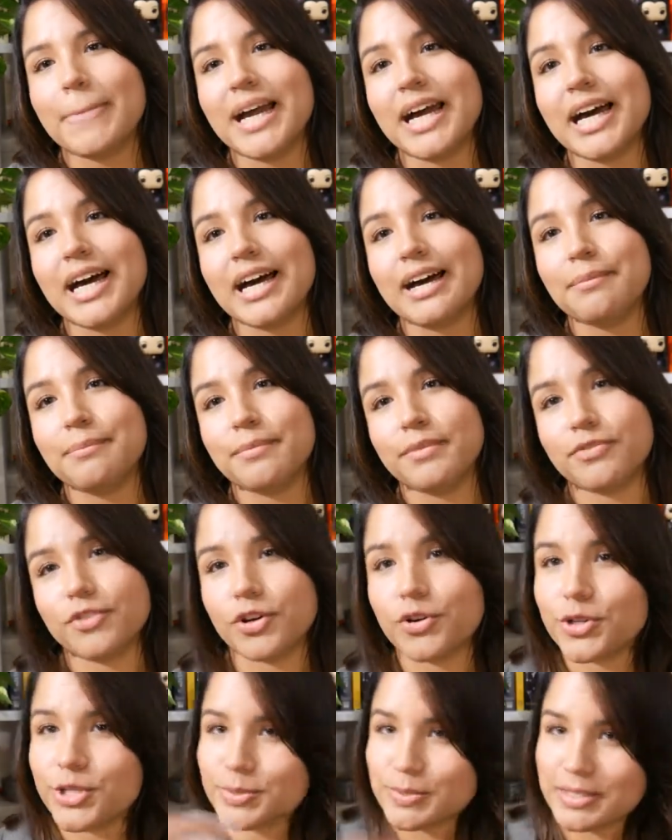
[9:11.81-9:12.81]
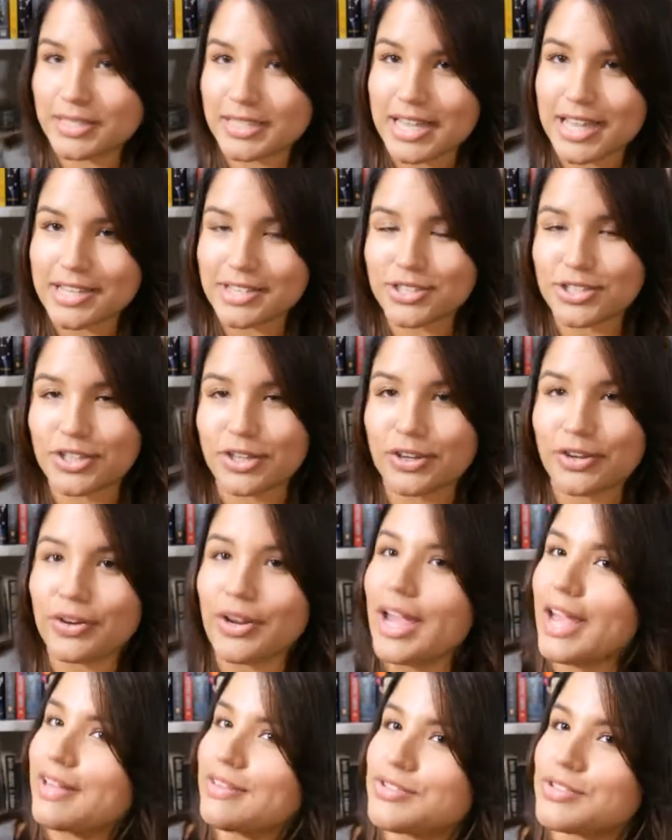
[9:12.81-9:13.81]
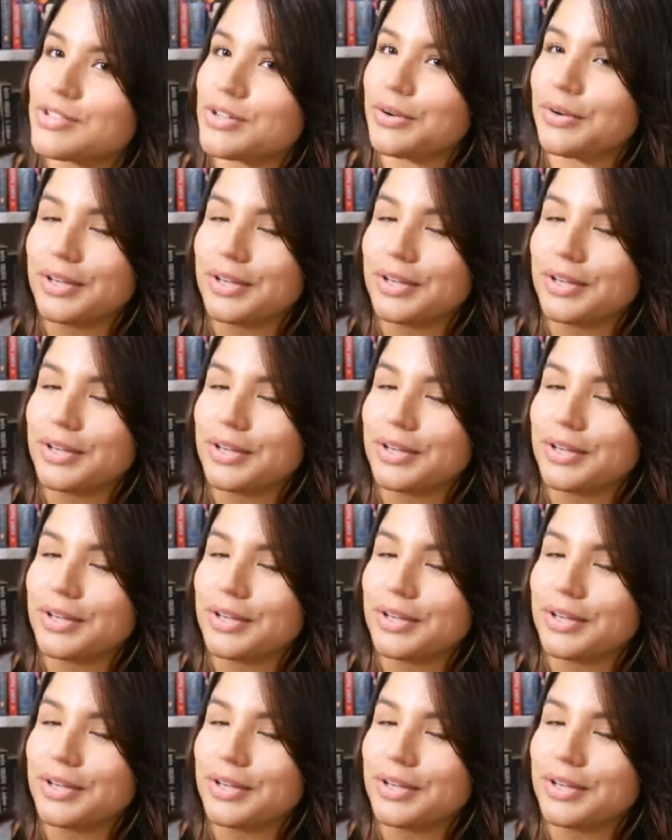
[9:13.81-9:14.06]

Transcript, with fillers: um, for Christmas last year and so